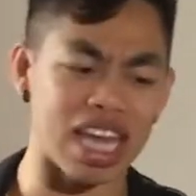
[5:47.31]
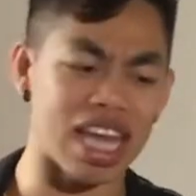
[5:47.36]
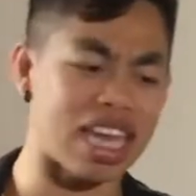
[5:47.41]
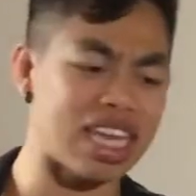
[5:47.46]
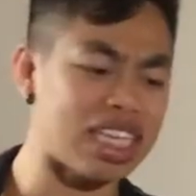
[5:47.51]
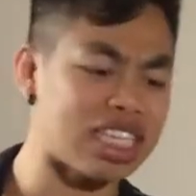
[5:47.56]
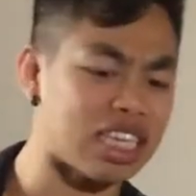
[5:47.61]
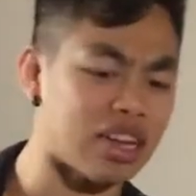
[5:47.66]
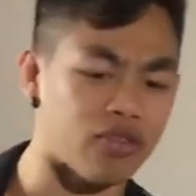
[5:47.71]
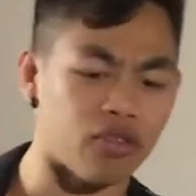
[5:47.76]

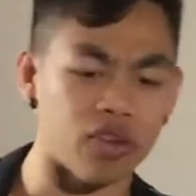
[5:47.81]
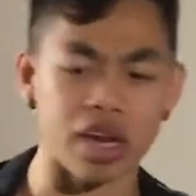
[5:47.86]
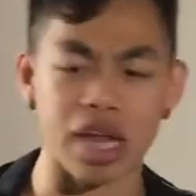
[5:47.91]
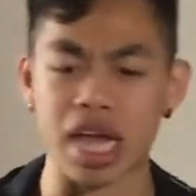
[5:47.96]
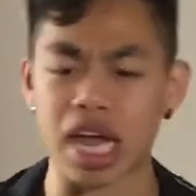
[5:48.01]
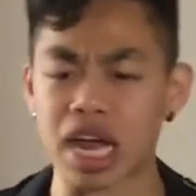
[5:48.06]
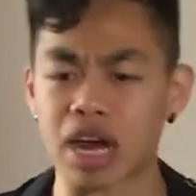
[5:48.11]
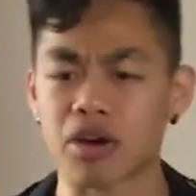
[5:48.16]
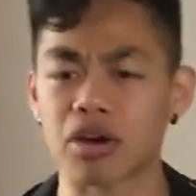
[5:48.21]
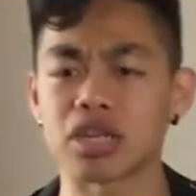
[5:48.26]
any different
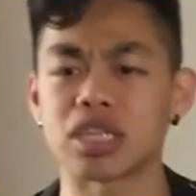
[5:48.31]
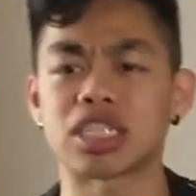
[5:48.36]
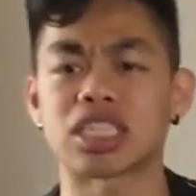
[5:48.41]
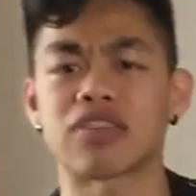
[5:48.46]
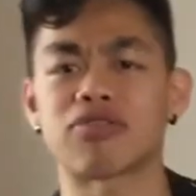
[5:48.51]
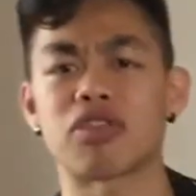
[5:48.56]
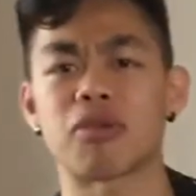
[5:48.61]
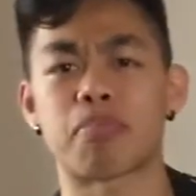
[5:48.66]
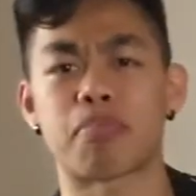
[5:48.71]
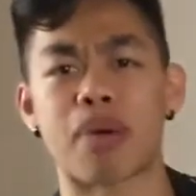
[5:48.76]
areas
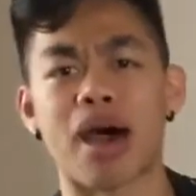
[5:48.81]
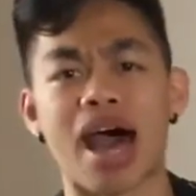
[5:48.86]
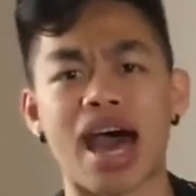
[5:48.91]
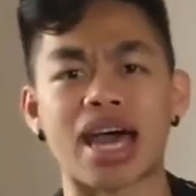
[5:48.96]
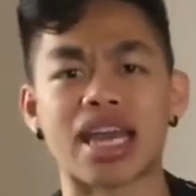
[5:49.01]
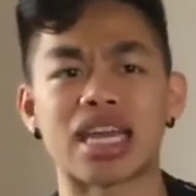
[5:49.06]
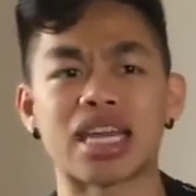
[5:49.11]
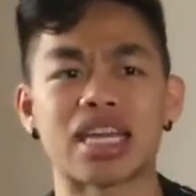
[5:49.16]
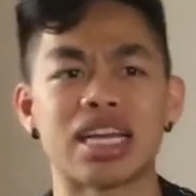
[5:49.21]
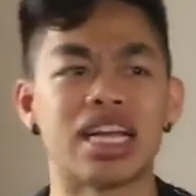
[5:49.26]
of the
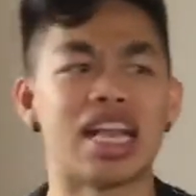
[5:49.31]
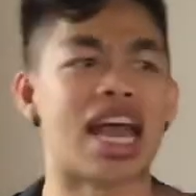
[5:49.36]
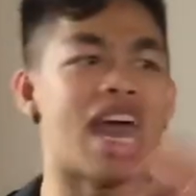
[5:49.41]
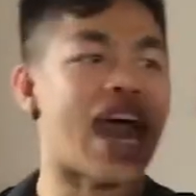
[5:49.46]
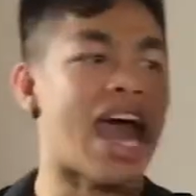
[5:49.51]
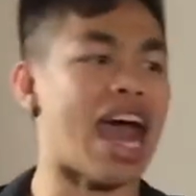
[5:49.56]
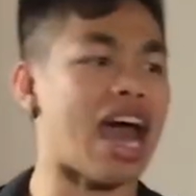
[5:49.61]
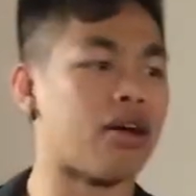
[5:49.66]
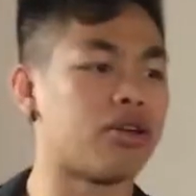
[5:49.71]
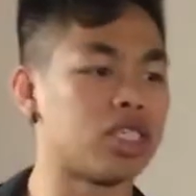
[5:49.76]
body,
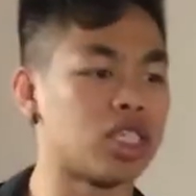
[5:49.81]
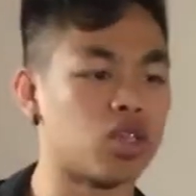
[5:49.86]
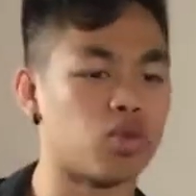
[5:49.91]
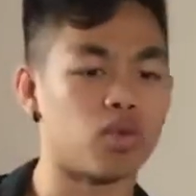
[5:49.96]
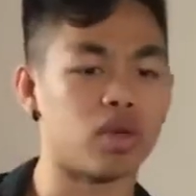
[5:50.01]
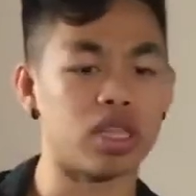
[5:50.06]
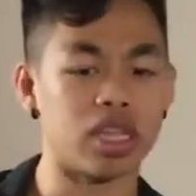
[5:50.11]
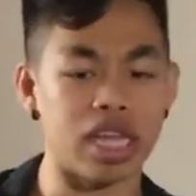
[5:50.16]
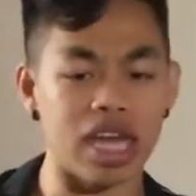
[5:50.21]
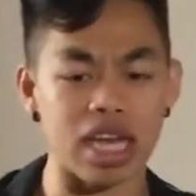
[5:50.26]
how does it
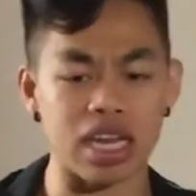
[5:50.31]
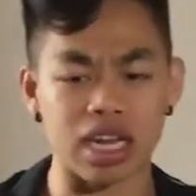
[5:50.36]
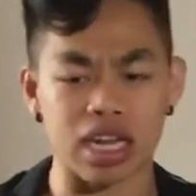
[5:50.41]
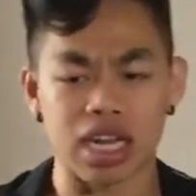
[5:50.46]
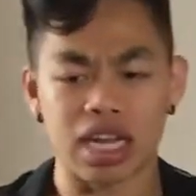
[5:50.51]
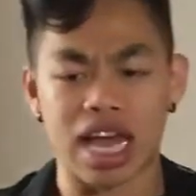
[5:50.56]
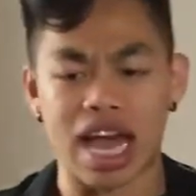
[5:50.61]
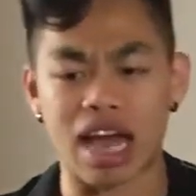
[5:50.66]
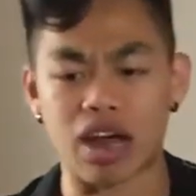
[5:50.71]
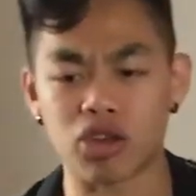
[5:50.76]
relate?
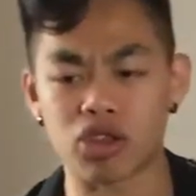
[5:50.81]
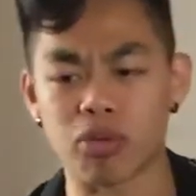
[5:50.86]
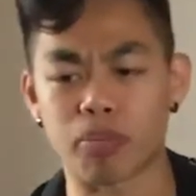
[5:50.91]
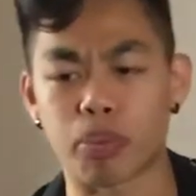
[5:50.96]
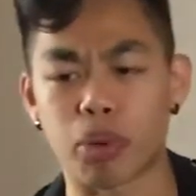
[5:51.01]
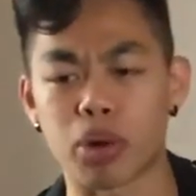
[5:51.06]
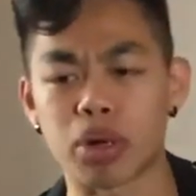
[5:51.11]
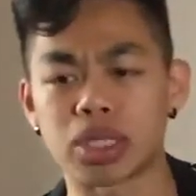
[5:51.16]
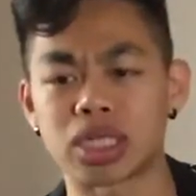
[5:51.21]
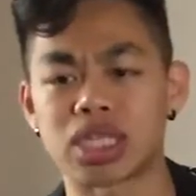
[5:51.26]
How do the
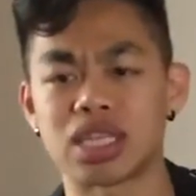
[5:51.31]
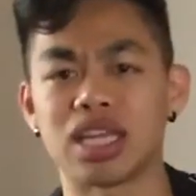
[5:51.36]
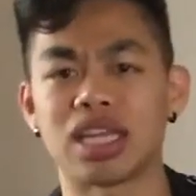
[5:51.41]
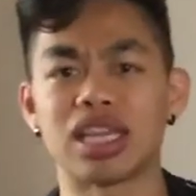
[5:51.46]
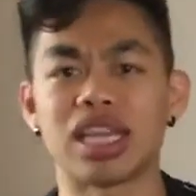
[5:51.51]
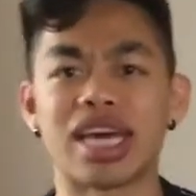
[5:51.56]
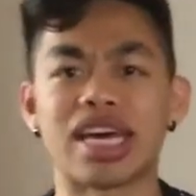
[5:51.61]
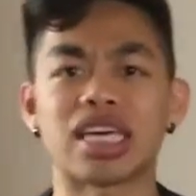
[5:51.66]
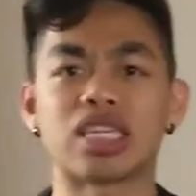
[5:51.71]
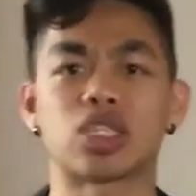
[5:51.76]
points in the
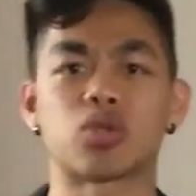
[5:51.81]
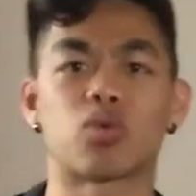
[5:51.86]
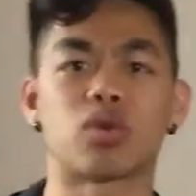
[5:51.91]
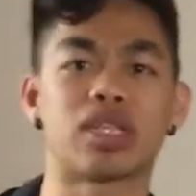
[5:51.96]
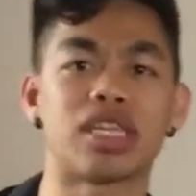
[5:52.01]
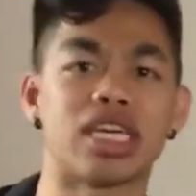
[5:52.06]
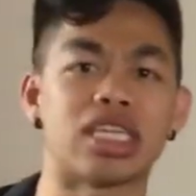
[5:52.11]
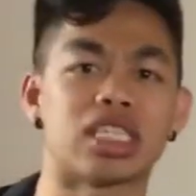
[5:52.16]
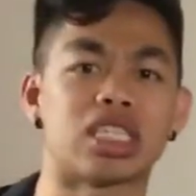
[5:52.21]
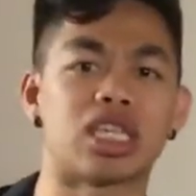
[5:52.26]
legs
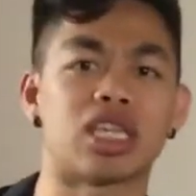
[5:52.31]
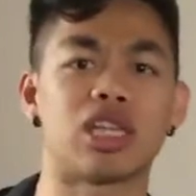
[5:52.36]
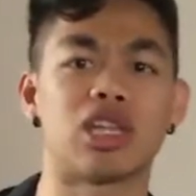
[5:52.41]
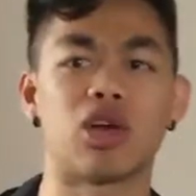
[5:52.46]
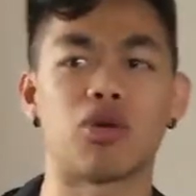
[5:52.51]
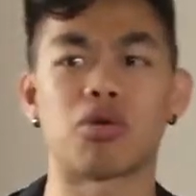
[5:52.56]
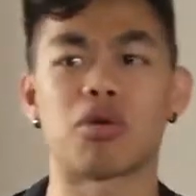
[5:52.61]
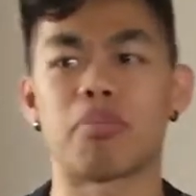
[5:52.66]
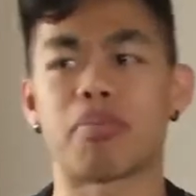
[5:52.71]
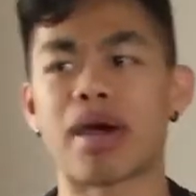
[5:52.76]
relate to the
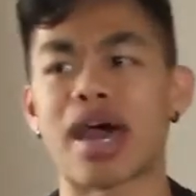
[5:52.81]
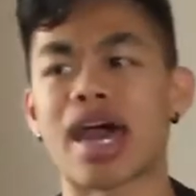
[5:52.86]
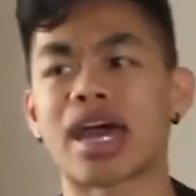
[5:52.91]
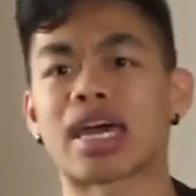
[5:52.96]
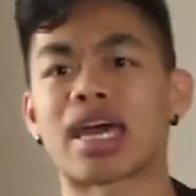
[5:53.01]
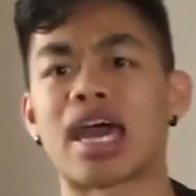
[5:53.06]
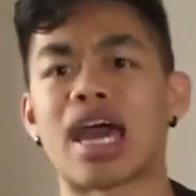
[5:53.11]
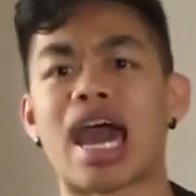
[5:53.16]
lower back?